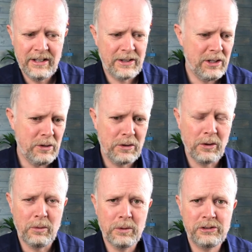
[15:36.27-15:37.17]
that you
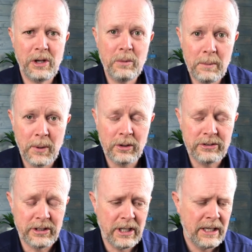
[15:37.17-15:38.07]
thought was so
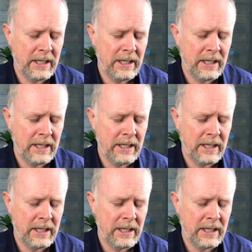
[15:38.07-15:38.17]
important.